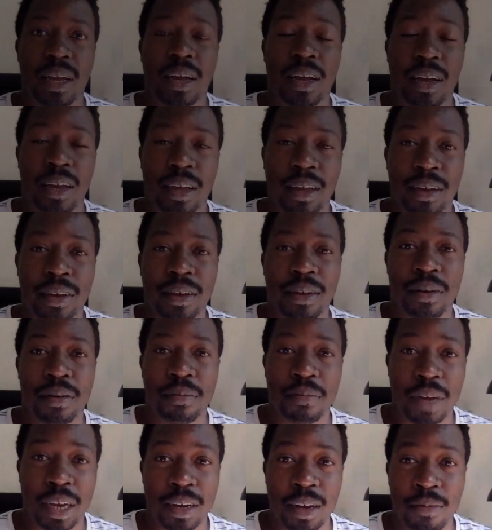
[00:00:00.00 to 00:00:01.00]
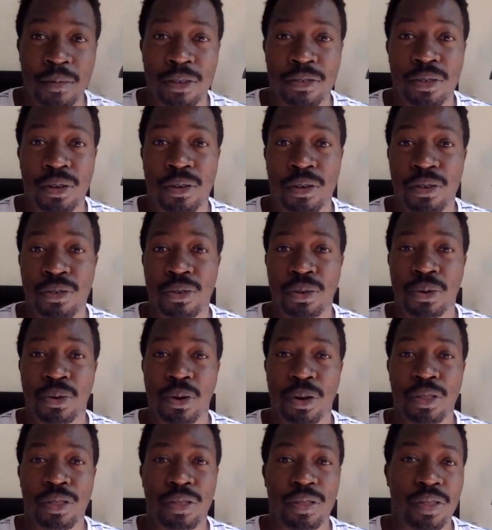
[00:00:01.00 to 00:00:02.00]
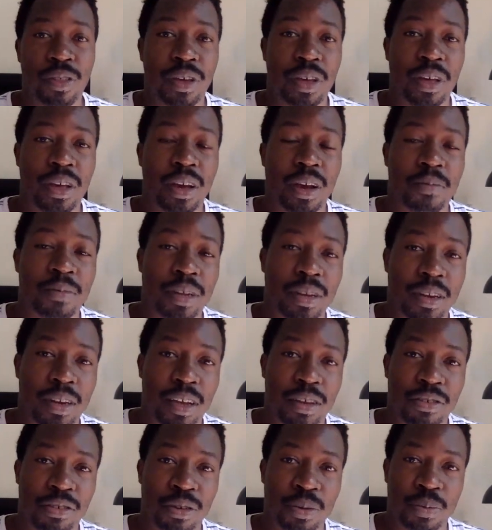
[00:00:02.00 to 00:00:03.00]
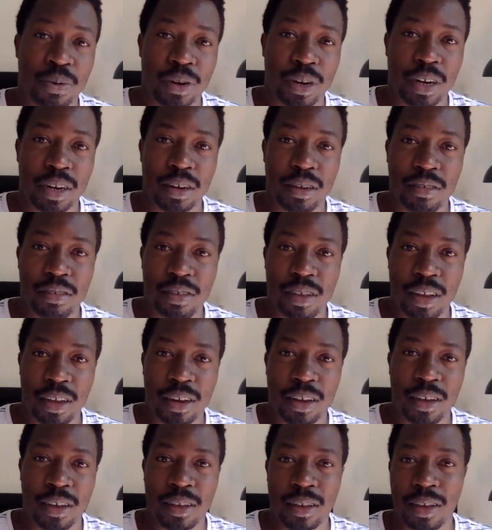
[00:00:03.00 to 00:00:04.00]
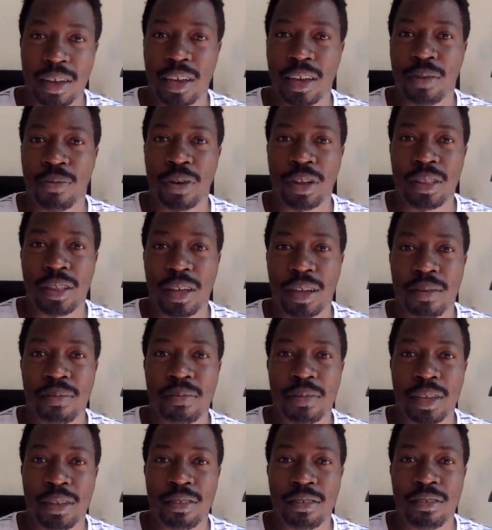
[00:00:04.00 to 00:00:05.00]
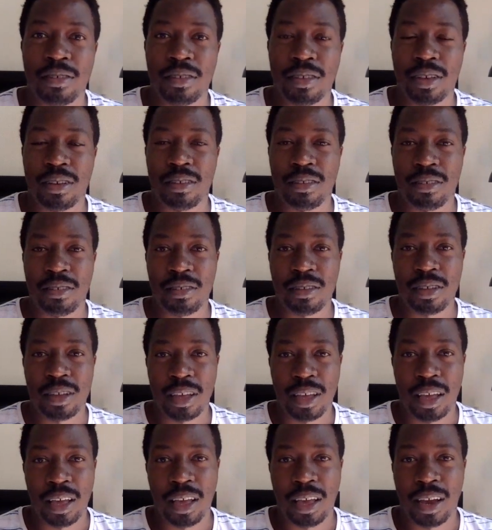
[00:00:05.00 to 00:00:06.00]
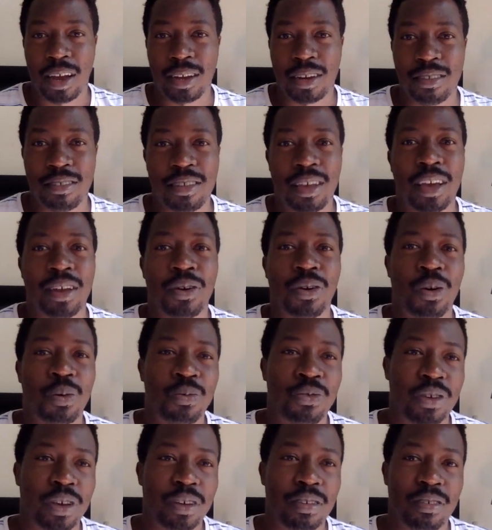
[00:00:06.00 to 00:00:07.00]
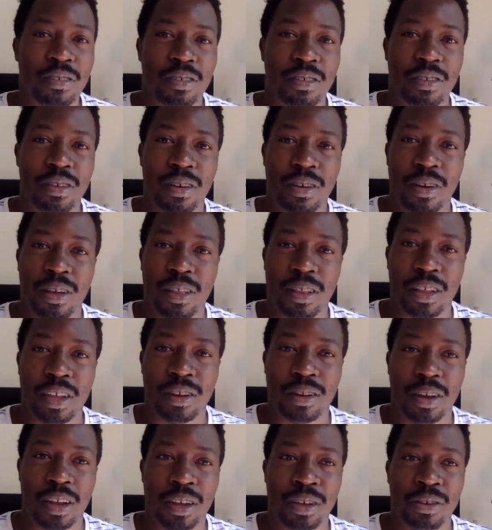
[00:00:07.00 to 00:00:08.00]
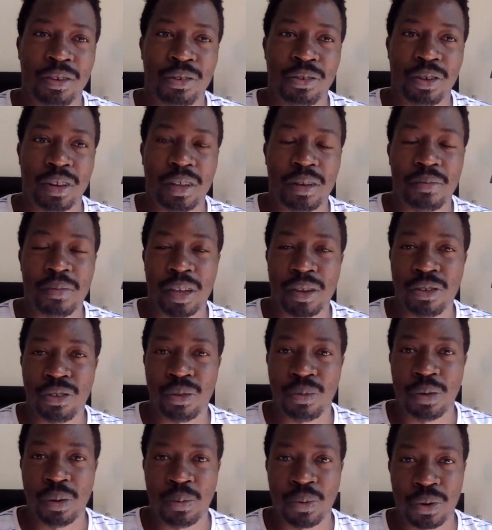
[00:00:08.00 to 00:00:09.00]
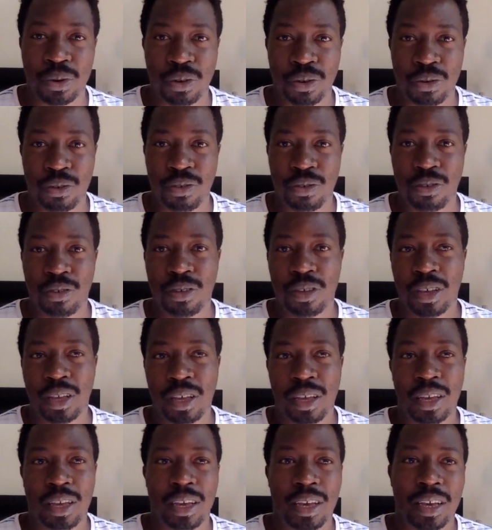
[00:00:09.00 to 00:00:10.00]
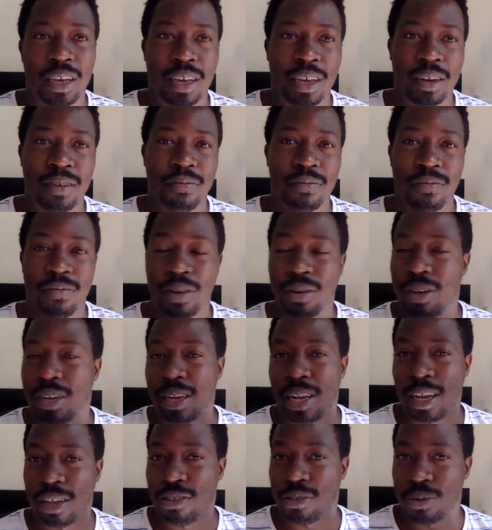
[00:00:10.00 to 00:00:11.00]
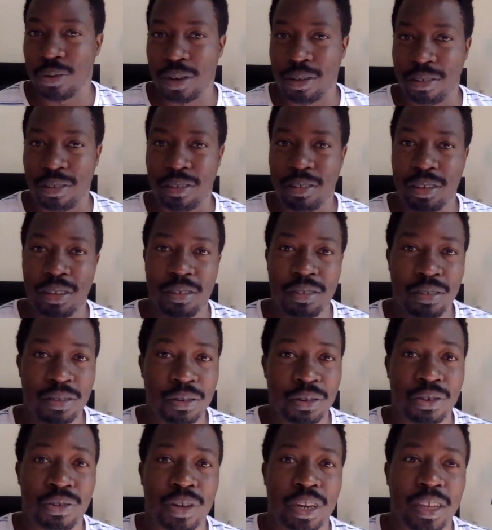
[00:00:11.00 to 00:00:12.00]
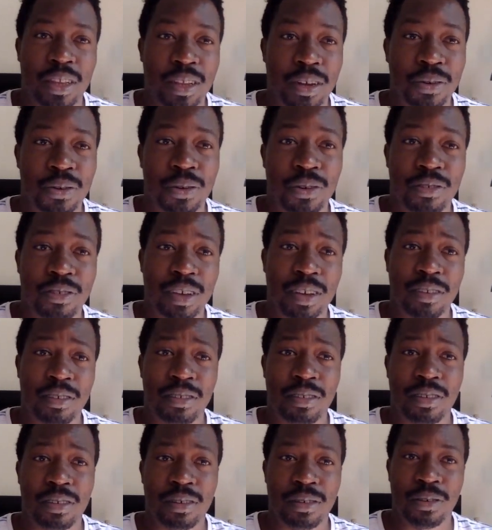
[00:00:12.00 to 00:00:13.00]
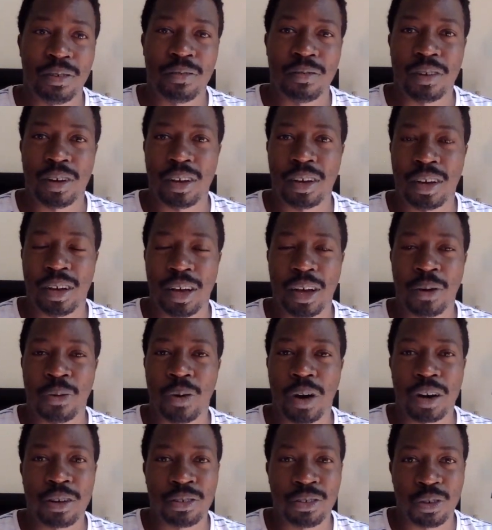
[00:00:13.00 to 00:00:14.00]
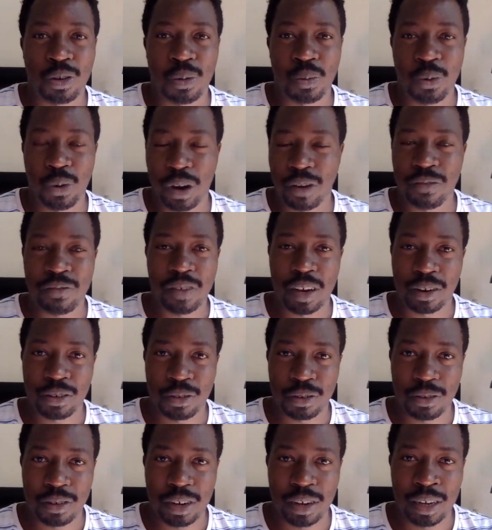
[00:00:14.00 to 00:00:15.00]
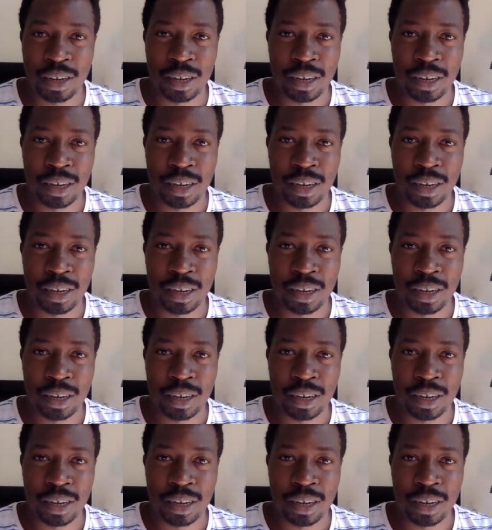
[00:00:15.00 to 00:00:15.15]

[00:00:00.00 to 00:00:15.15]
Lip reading: Hi, my name is Lawrence Okoth. I'm an industrial product designer, and what that means is I design objects that are usually meant to be produced in very large quantities, usually in the context of a workshop or a factory.